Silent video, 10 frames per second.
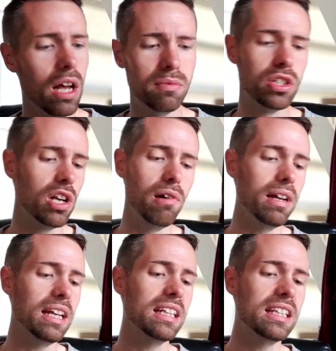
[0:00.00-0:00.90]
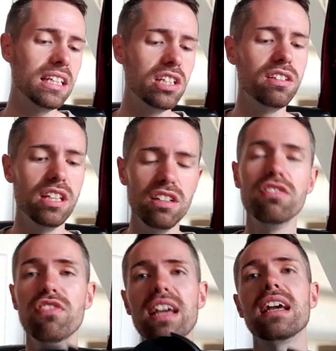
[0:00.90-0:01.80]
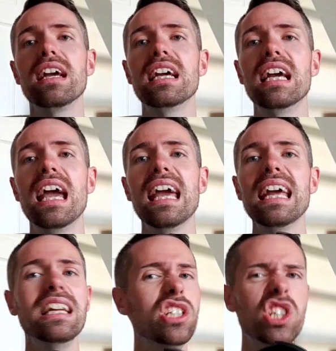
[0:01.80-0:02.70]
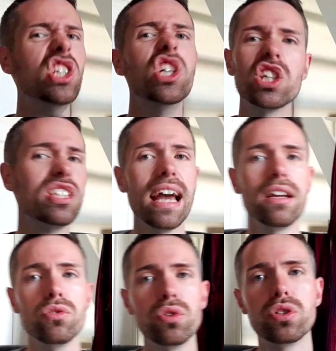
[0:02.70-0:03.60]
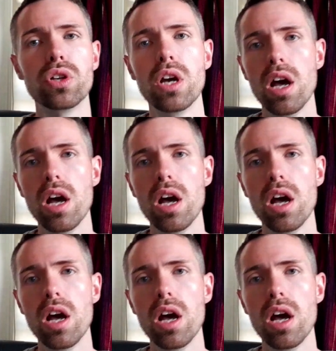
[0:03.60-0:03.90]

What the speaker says: I'm sorry, this thing is just dangerous.